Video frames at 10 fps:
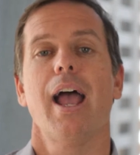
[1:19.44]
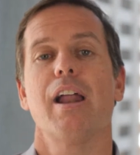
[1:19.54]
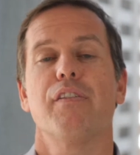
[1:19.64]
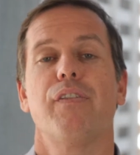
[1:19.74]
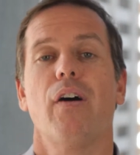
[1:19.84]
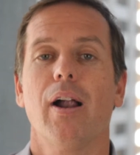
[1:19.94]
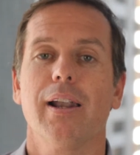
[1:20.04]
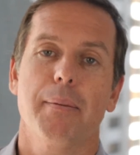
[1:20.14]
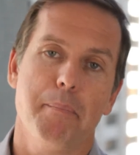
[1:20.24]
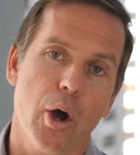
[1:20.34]
And
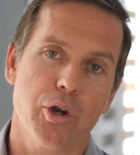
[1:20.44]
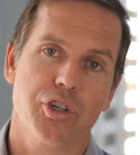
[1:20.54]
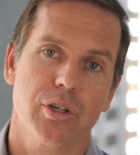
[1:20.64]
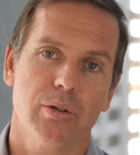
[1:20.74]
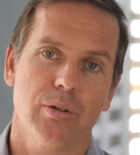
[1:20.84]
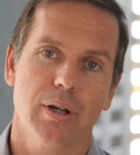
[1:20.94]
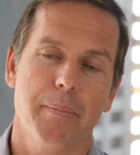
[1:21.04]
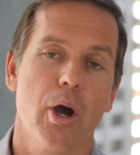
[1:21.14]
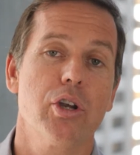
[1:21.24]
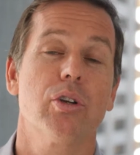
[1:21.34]
finally, emotional.
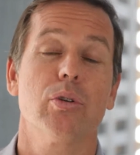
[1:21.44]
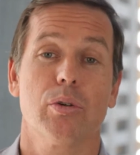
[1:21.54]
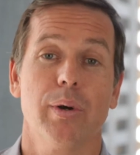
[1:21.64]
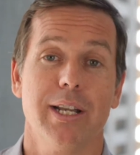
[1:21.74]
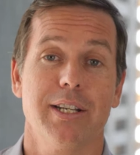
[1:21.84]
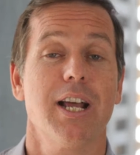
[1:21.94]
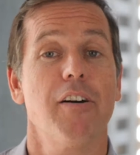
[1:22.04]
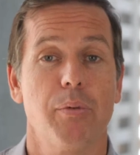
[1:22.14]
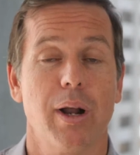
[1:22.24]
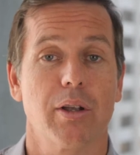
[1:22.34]
Emotional is a really
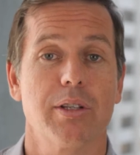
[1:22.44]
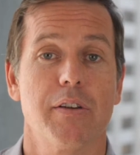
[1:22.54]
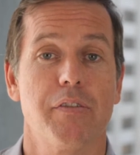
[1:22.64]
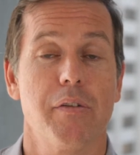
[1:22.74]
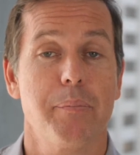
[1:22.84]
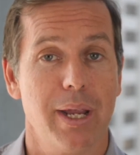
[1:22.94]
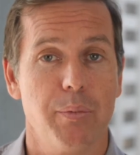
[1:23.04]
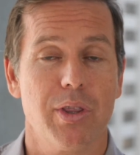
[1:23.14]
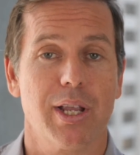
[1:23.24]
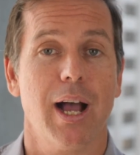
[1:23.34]
tough one because if you've been
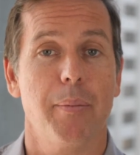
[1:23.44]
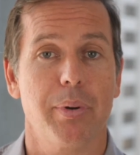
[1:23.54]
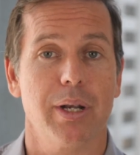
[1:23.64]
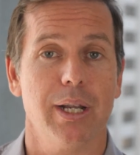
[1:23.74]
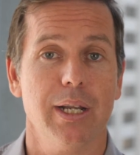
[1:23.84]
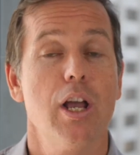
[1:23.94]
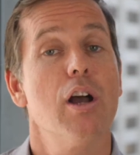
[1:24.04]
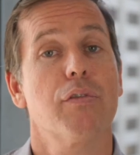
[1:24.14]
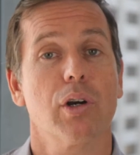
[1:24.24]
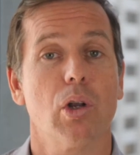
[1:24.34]
with a company
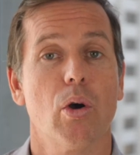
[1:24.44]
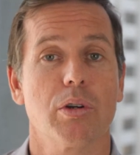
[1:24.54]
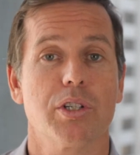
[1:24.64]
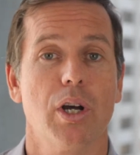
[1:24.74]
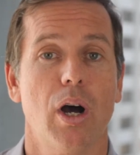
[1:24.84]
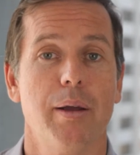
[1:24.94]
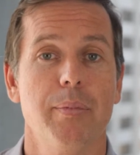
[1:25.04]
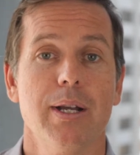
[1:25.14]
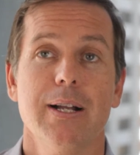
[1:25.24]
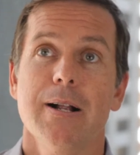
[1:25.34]
for a long time
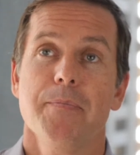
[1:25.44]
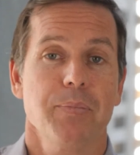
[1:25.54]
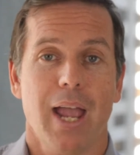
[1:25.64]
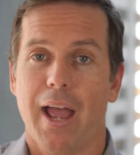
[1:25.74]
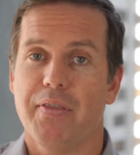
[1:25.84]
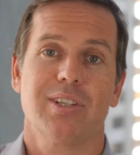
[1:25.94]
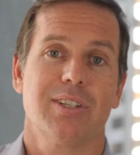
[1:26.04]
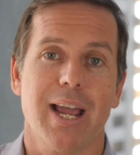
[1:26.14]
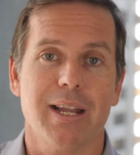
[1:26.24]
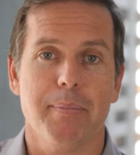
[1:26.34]
and the
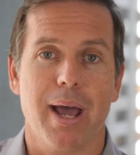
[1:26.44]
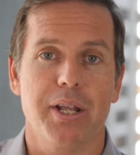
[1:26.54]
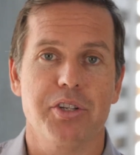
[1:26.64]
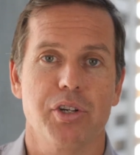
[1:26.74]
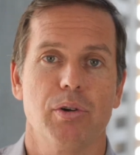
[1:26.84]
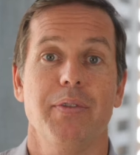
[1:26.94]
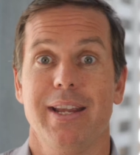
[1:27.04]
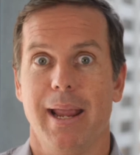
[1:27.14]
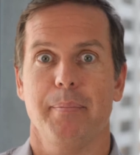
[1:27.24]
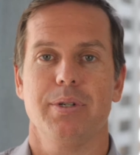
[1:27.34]
state manager and the
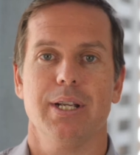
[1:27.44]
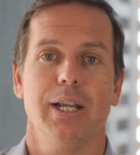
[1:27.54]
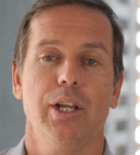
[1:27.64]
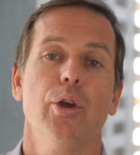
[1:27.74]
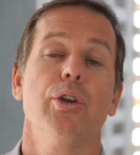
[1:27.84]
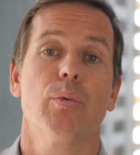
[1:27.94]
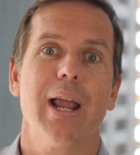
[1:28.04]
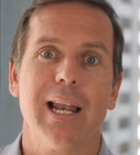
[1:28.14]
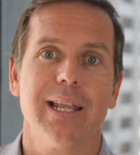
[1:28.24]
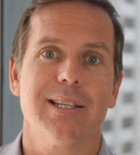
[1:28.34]
MD, who you
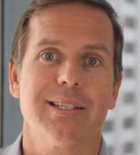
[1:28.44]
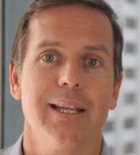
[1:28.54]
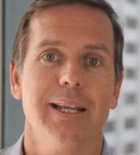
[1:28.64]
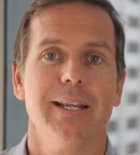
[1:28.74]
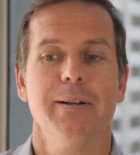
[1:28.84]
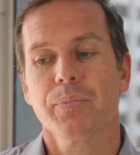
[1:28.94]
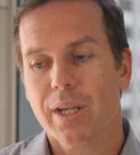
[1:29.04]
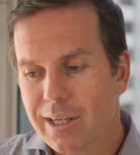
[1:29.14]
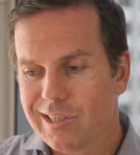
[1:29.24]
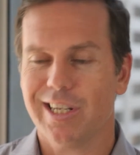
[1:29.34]
rarely see,
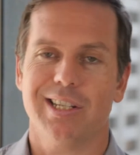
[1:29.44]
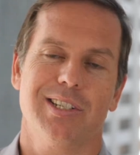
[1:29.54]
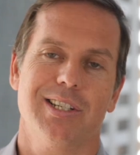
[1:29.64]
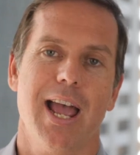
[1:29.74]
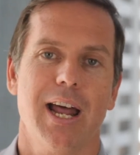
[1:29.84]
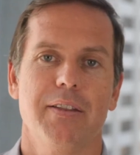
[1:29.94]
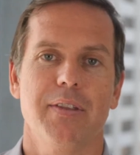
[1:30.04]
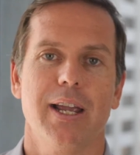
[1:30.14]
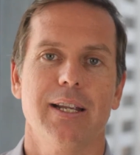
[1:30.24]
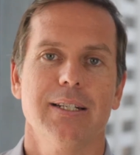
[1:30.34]
sits down and
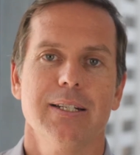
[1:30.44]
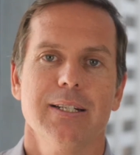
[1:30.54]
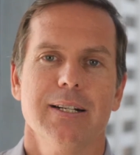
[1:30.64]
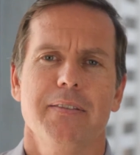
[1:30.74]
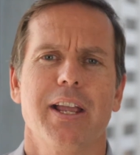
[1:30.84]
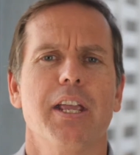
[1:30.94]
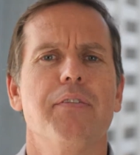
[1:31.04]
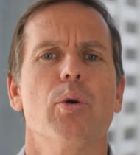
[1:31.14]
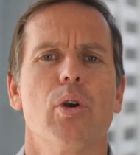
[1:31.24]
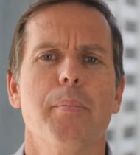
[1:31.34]
they, they give
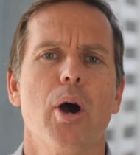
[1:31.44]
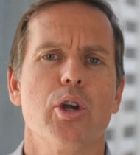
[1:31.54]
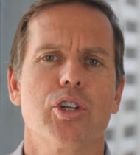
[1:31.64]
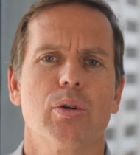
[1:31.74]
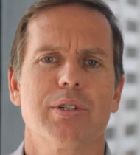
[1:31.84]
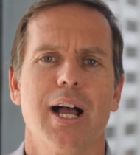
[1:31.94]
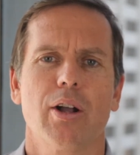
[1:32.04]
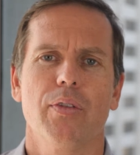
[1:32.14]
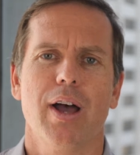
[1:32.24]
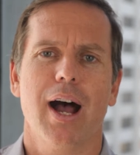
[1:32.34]
you an emotional tug
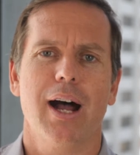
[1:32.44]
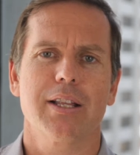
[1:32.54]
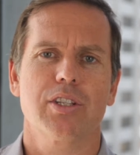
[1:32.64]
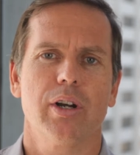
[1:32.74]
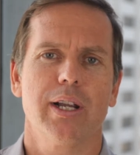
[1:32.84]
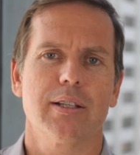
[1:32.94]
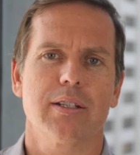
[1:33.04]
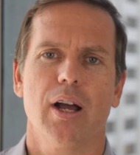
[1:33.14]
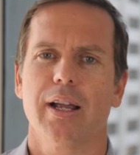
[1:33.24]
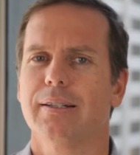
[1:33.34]
on the heartstrings
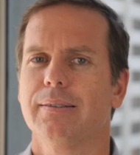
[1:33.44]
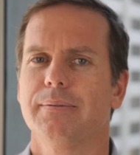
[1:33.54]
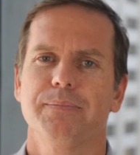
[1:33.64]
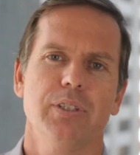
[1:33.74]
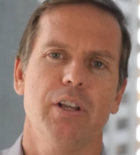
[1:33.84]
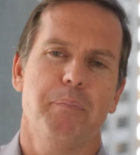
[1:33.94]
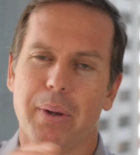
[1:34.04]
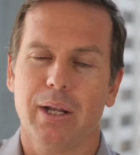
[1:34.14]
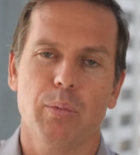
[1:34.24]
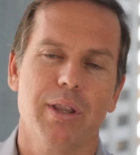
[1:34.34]
like, you've
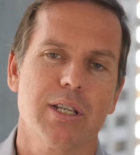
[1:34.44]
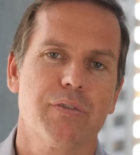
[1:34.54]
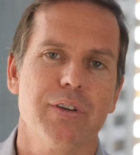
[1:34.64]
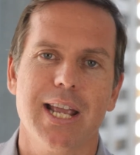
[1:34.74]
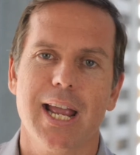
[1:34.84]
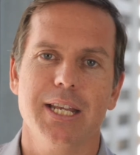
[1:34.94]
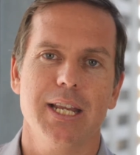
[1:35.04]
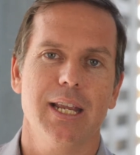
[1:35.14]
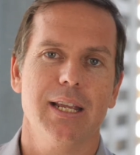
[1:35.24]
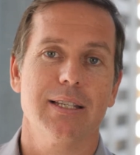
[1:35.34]
been with us for 10
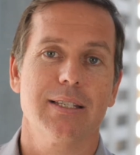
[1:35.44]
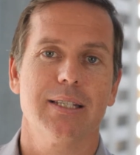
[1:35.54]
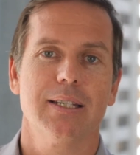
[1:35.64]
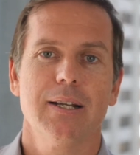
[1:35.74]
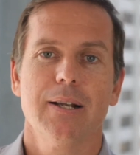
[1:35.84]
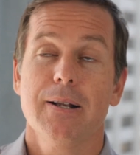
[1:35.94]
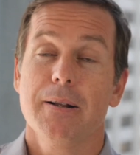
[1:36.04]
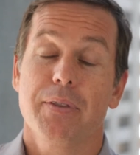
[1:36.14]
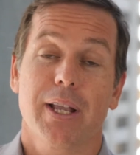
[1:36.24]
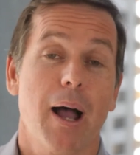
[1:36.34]
years
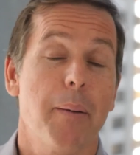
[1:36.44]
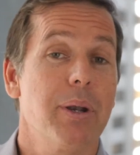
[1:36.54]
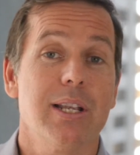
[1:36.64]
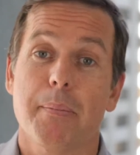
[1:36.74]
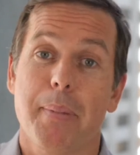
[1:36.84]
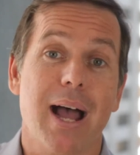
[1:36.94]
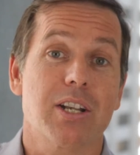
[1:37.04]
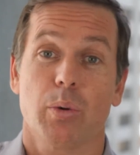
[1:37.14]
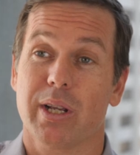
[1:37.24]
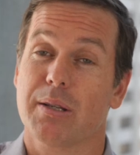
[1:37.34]
the company's about
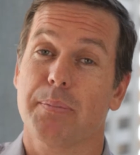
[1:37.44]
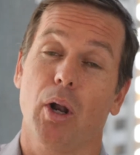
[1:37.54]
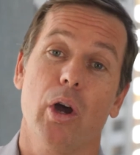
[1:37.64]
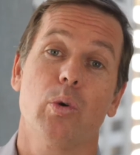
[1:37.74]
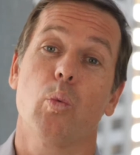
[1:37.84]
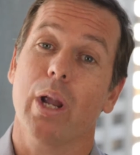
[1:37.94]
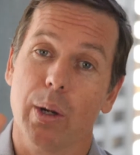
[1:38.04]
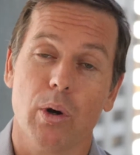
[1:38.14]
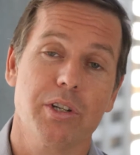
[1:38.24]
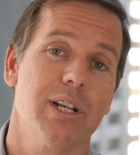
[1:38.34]
to explode. We
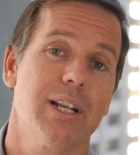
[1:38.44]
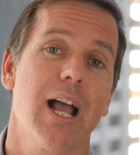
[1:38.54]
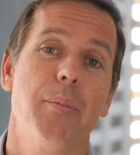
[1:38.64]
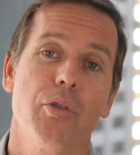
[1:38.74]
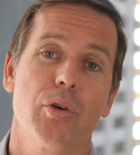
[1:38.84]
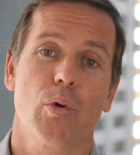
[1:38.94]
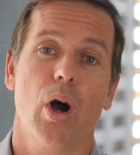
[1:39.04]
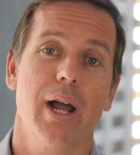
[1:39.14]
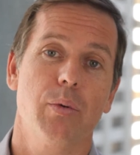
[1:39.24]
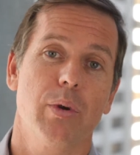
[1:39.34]
want you to come on the
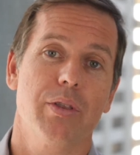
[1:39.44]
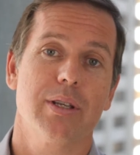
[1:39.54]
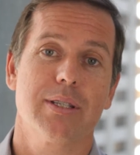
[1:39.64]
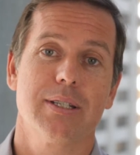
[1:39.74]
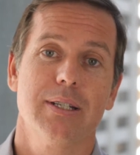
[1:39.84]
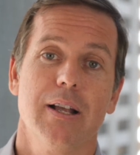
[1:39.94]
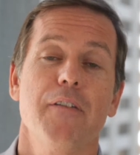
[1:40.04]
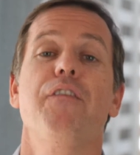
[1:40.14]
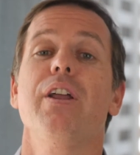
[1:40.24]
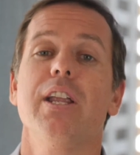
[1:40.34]
ride with us,
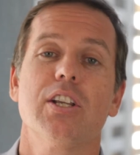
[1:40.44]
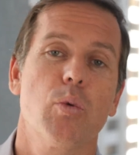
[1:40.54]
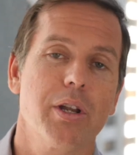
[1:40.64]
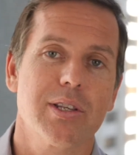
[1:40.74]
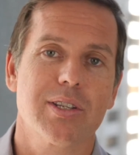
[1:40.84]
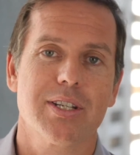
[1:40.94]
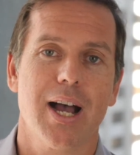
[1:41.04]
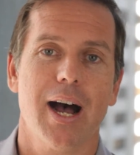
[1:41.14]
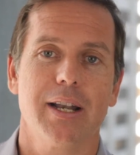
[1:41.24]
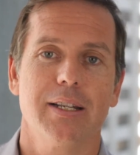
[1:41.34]
finish what you
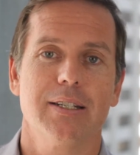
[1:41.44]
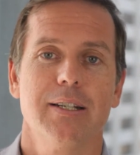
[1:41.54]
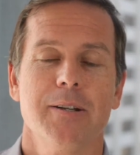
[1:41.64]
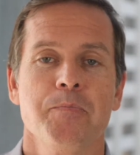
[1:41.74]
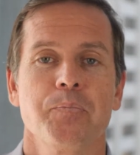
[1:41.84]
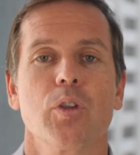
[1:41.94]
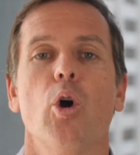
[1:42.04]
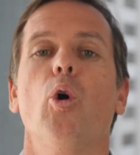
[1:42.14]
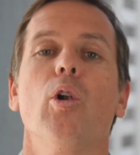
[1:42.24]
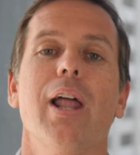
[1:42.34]
started,
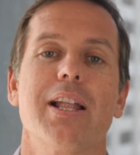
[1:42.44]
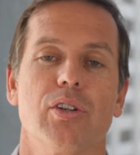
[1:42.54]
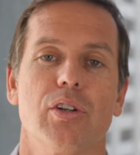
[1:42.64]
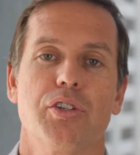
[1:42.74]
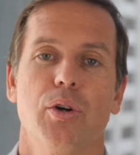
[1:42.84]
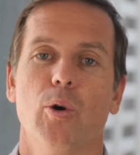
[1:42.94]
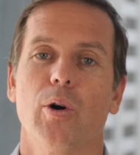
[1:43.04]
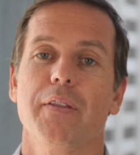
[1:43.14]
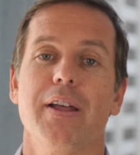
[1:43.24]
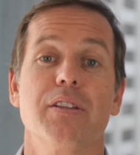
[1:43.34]
all that sort of
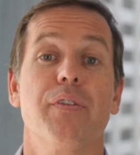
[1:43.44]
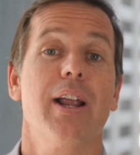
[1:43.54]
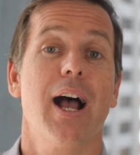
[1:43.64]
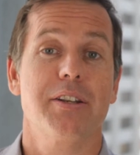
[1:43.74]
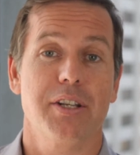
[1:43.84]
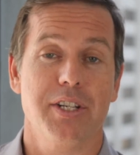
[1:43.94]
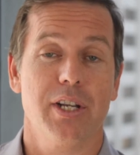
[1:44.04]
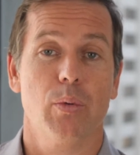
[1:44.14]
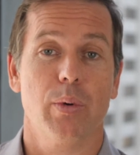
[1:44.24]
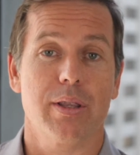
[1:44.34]
talk. And that's very hard to
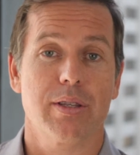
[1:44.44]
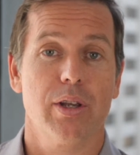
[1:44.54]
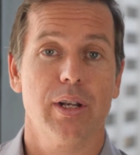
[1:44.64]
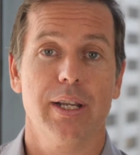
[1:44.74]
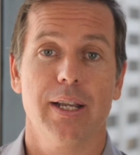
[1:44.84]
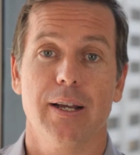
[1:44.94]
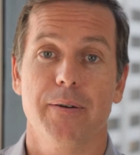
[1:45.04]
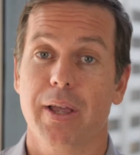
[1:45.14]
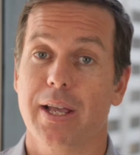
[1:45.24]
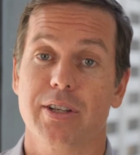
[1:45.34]
deal with, certainly, um,
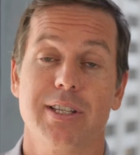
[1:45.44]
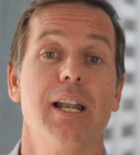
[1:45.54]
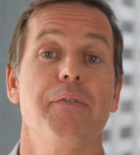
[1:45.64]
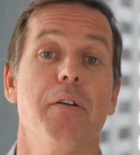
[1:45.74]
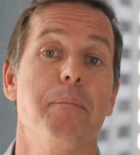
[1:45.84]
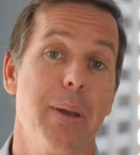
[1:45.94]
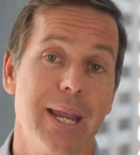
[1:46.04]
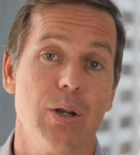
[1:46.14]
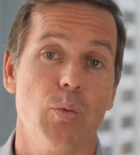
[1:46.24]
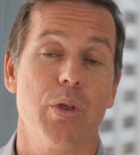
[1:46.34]
as I said, if you've
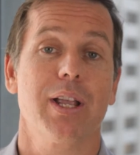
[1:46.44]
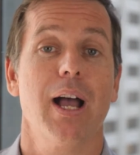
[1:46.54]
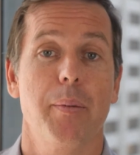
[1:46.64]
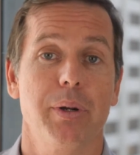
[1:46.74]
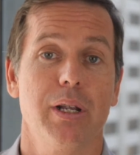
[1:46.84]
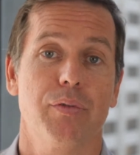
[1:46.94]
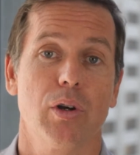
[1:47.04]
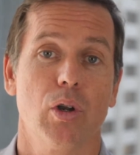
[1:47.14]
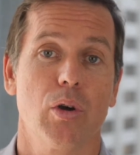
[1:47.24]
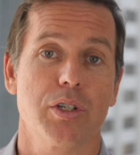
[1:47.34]
been with a company for a
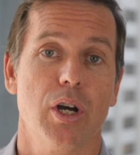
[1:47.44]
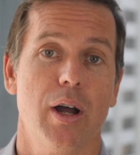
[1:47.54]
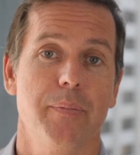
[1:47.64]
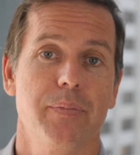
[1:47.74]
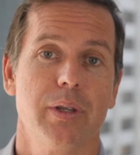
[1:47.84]
long time.